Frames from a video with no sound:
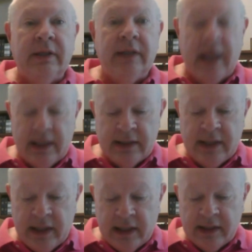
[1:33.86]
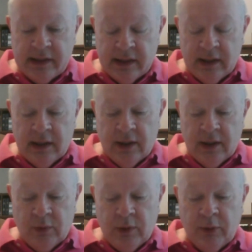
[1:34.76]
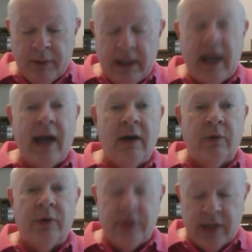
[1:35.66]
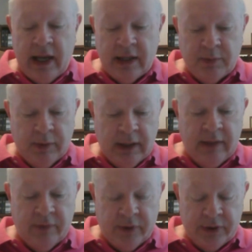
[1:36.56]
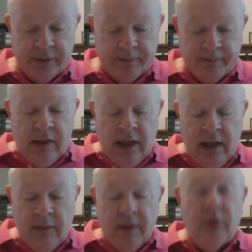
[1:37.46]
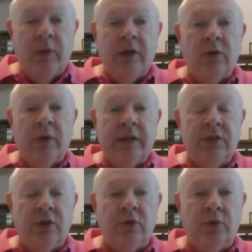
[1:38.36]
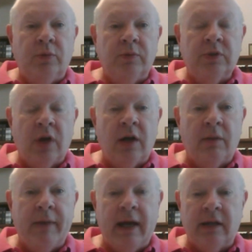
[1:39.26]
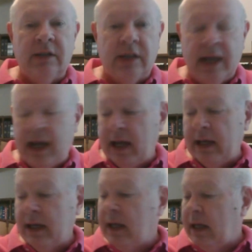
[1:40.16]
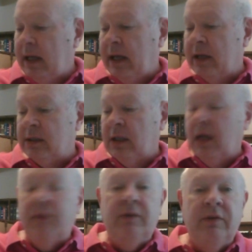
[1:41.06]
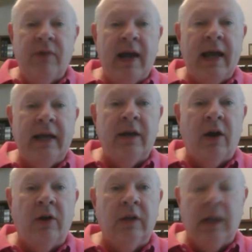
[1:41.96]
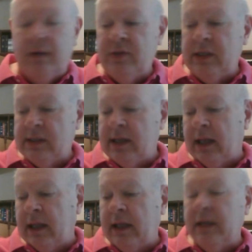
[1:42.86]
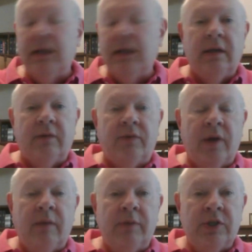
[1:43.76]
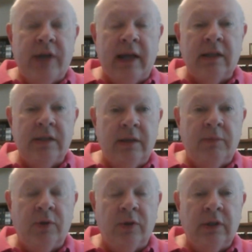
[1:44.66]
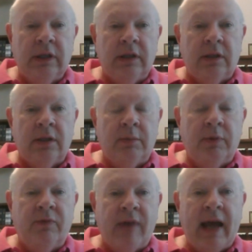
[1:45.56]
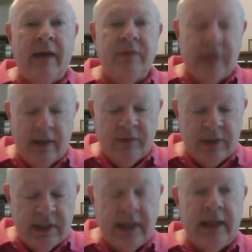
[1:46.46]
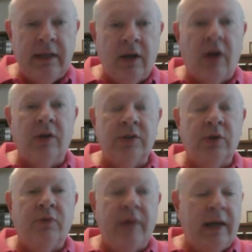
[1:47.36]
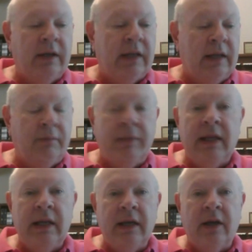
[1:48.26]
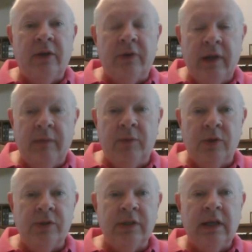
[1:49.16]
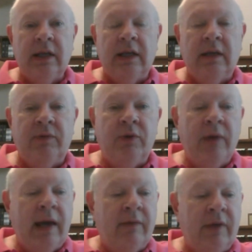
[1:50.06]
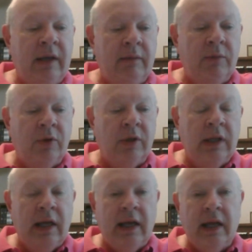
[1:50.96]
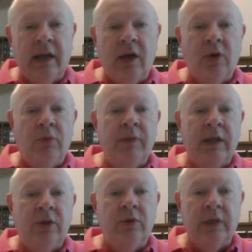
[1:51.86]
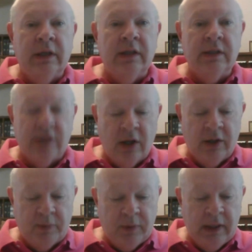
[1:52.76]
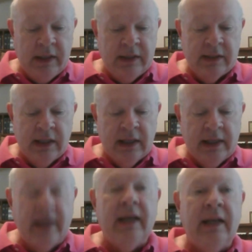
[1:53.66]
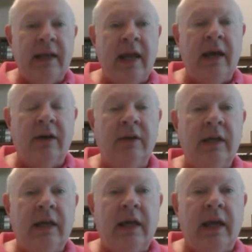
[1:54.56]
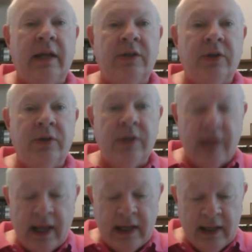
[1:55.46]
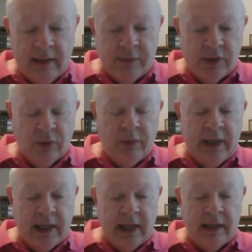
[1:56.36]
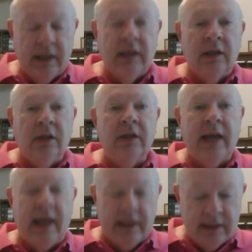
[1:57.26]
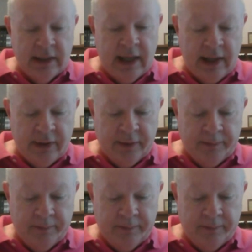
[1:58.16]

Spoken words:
that is his will be ours as believers. The hymn that we're going to talk about today is Love Divine, All Loves Excelling, from the Chalice Hymnal, number 517, also found in many other hymnals. If you have a hymnal at home that you can consult, please get it now and turn to that hymn so we can look at it together.